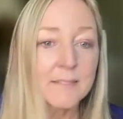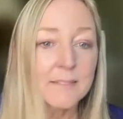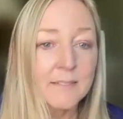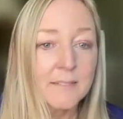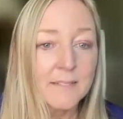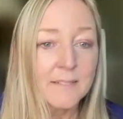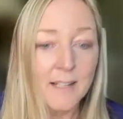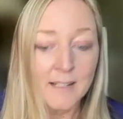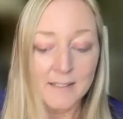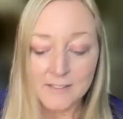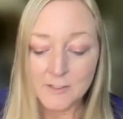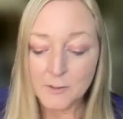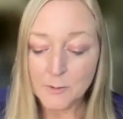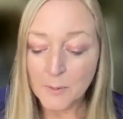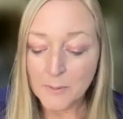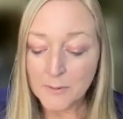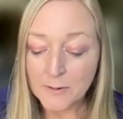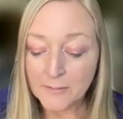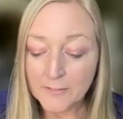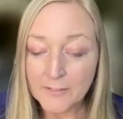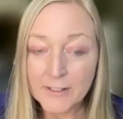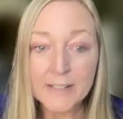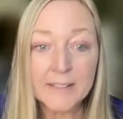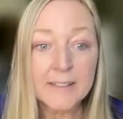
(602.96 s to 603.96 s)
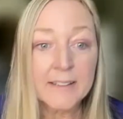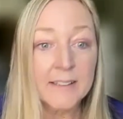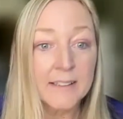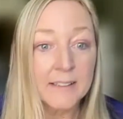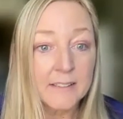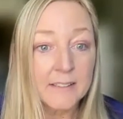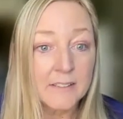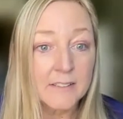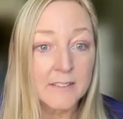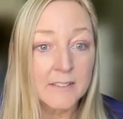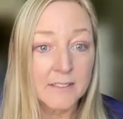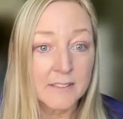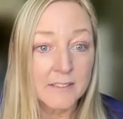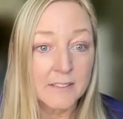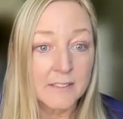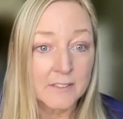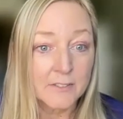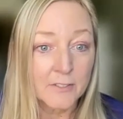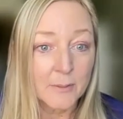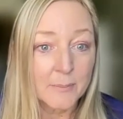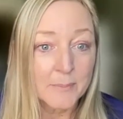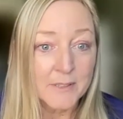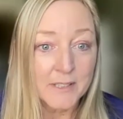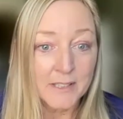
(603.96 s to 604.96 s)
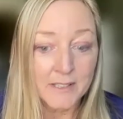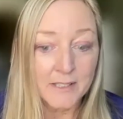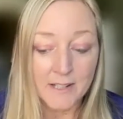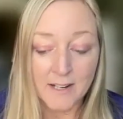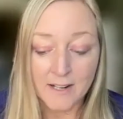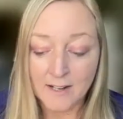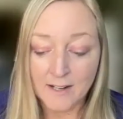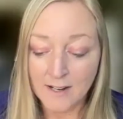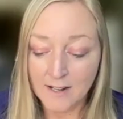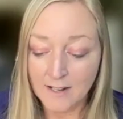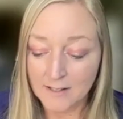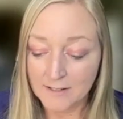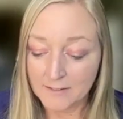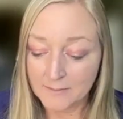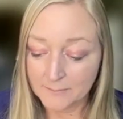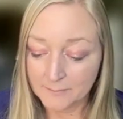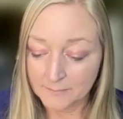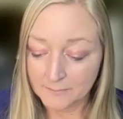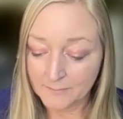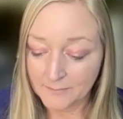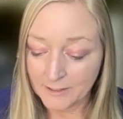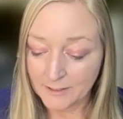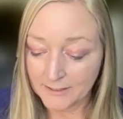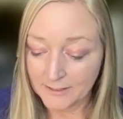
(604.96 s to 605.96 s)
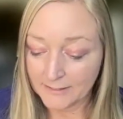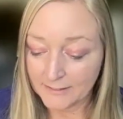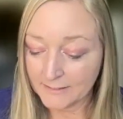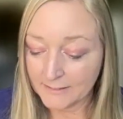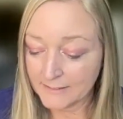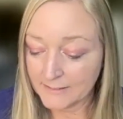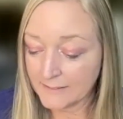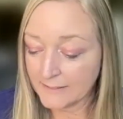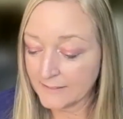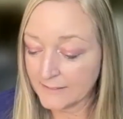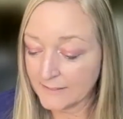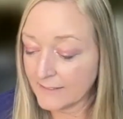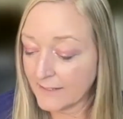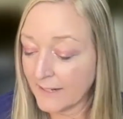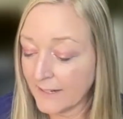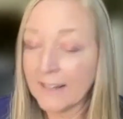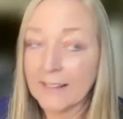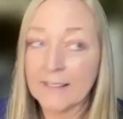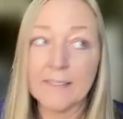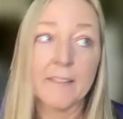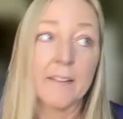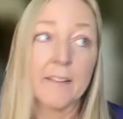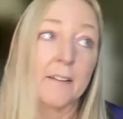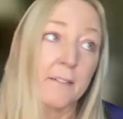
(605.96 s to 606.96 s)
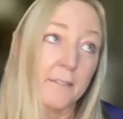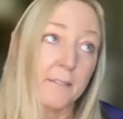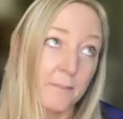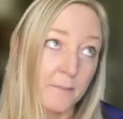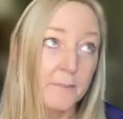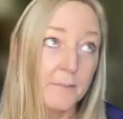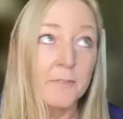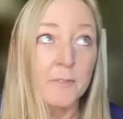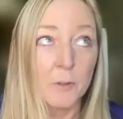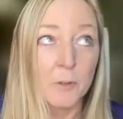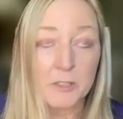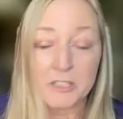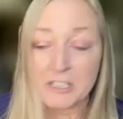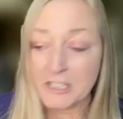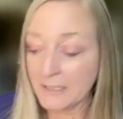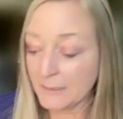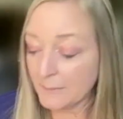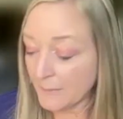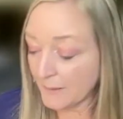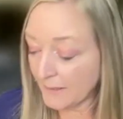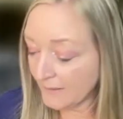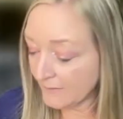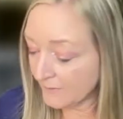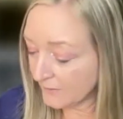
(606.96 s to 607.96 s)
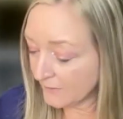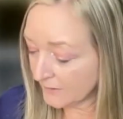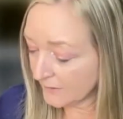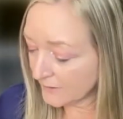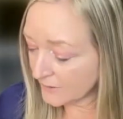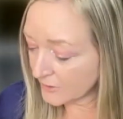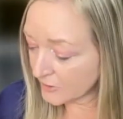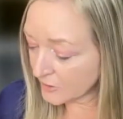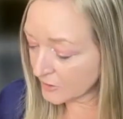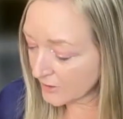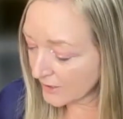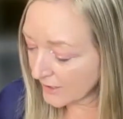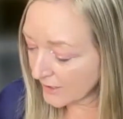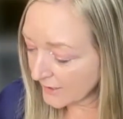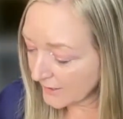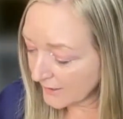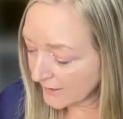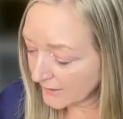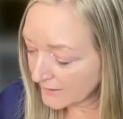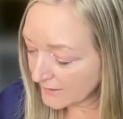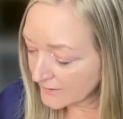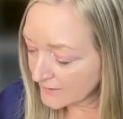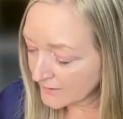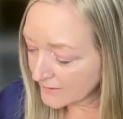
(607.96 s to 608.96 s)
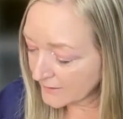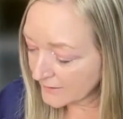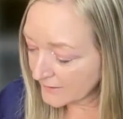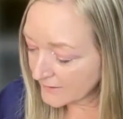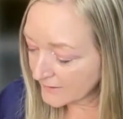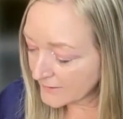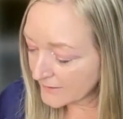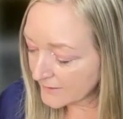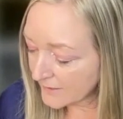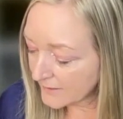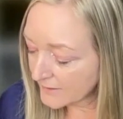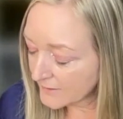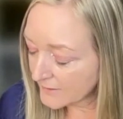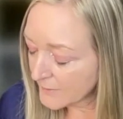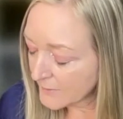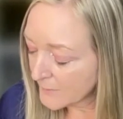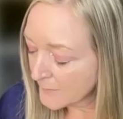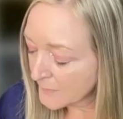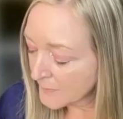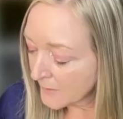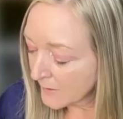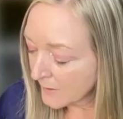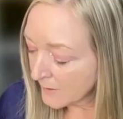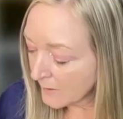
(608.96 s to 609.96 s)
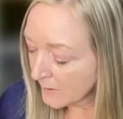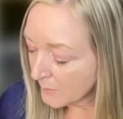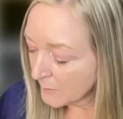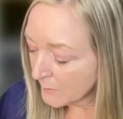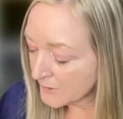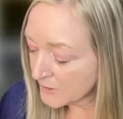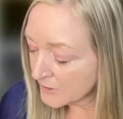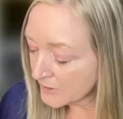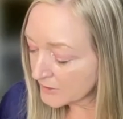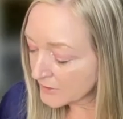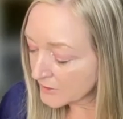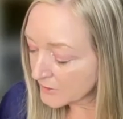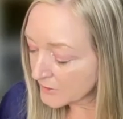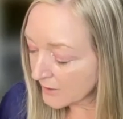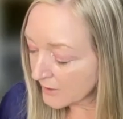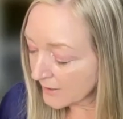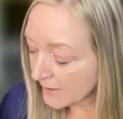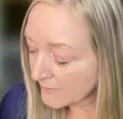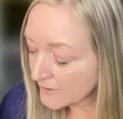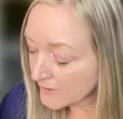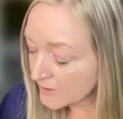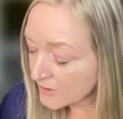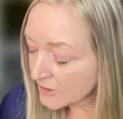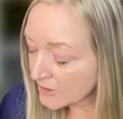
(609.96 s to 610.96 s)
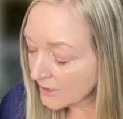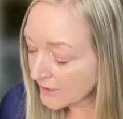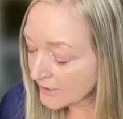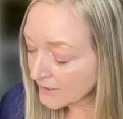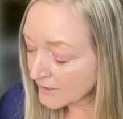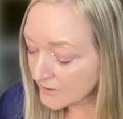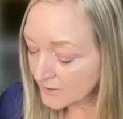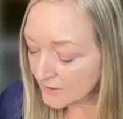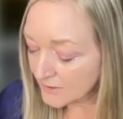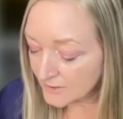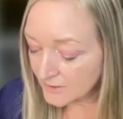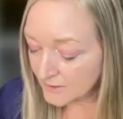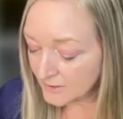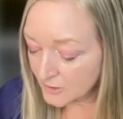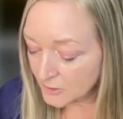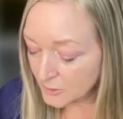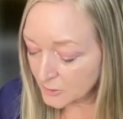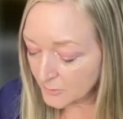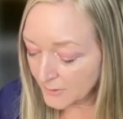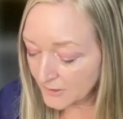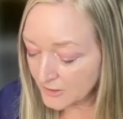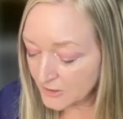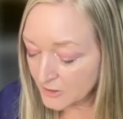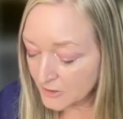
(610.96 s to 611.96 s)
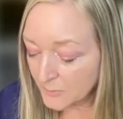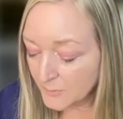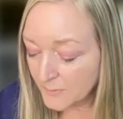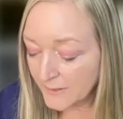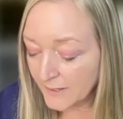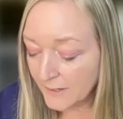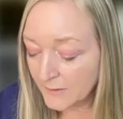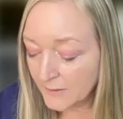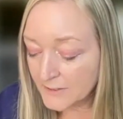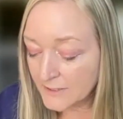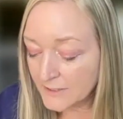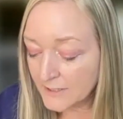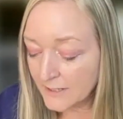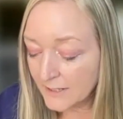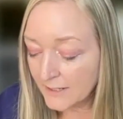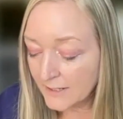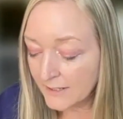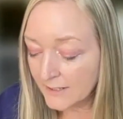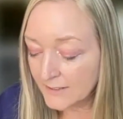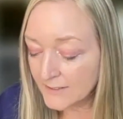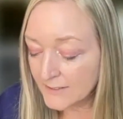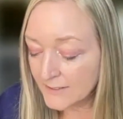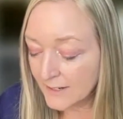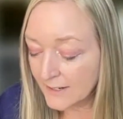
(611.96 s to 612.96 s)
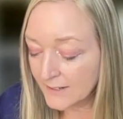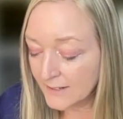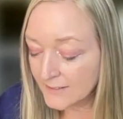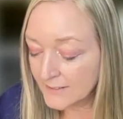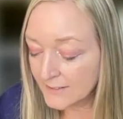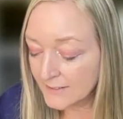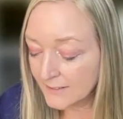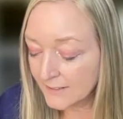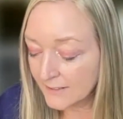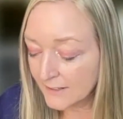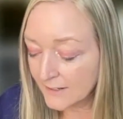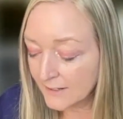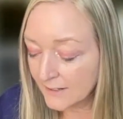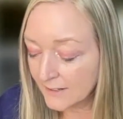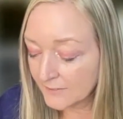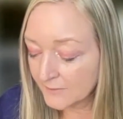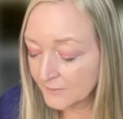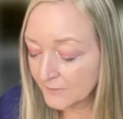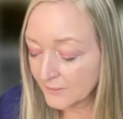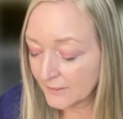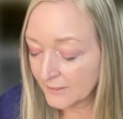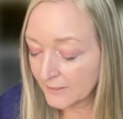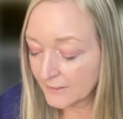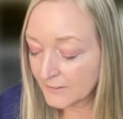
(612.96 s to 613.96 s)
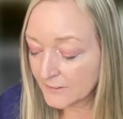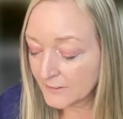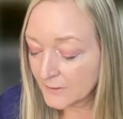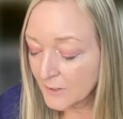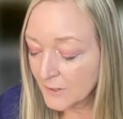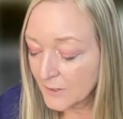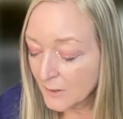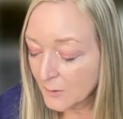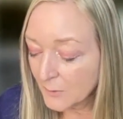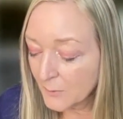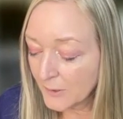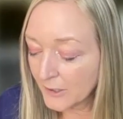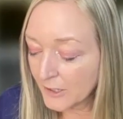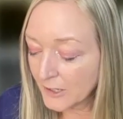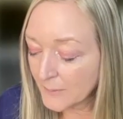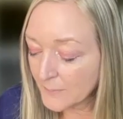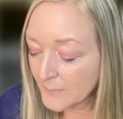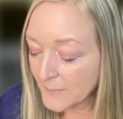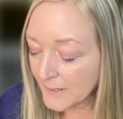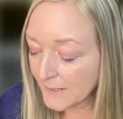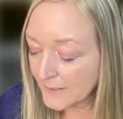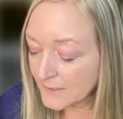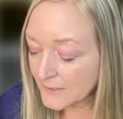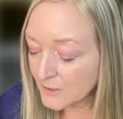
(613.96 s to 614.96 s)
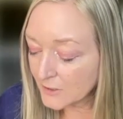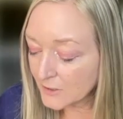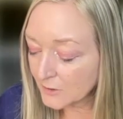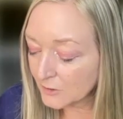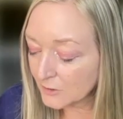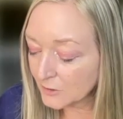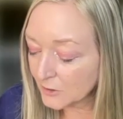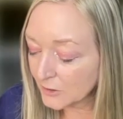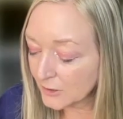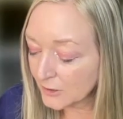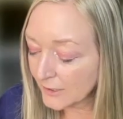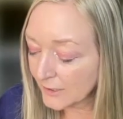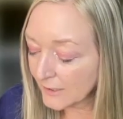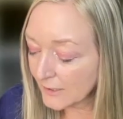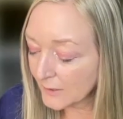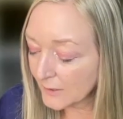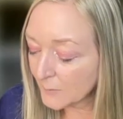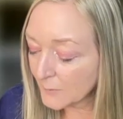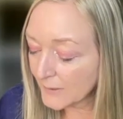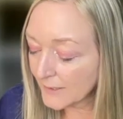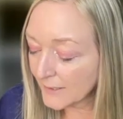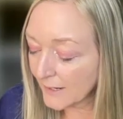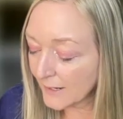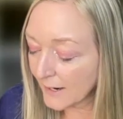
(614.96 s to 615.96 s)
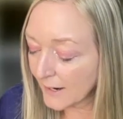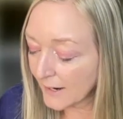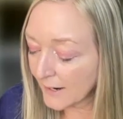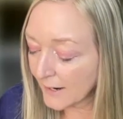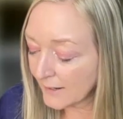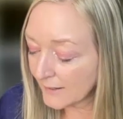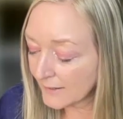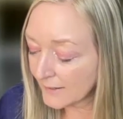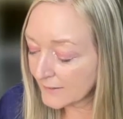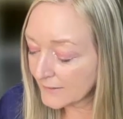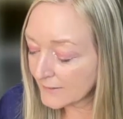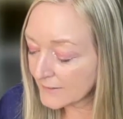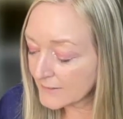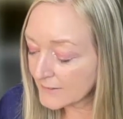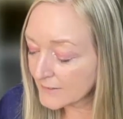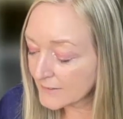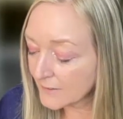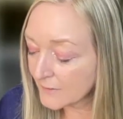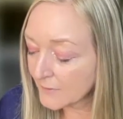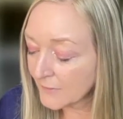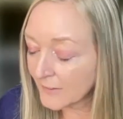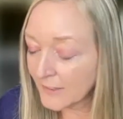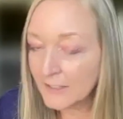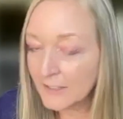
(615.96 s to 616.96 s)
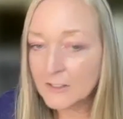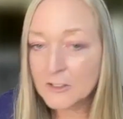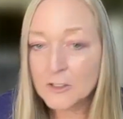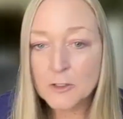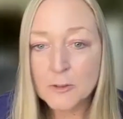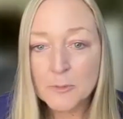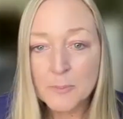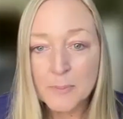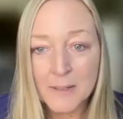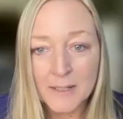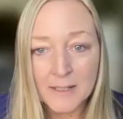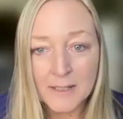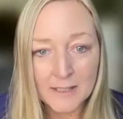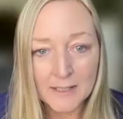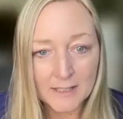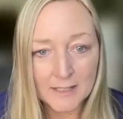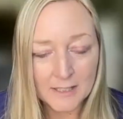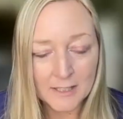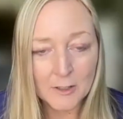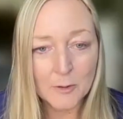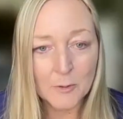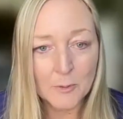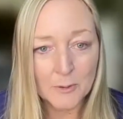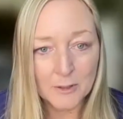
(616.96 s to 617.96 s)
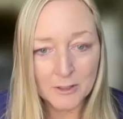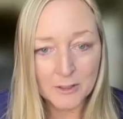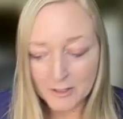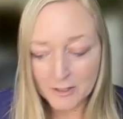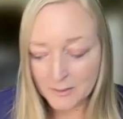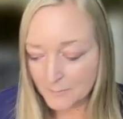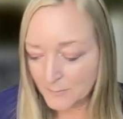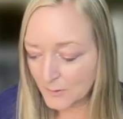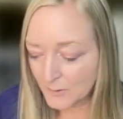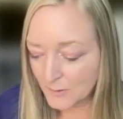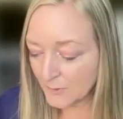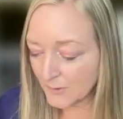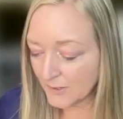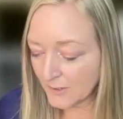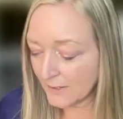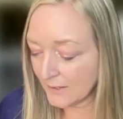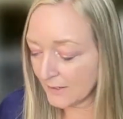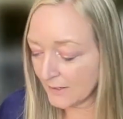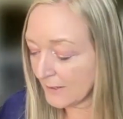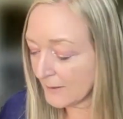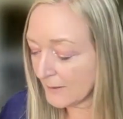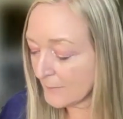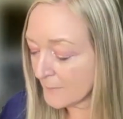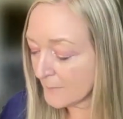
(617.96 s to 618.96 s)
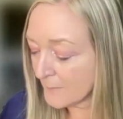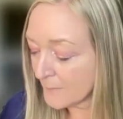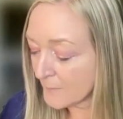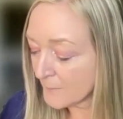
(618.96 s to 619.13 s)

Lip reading: Yes. So I want to read this. This is from Thich Nhat Hanh, right? This is in the 14 mindfulness trainings. And it says, we should strive to change the situation without taking sides in a conflict. We're committed to looking with the eyes of interbeing or community,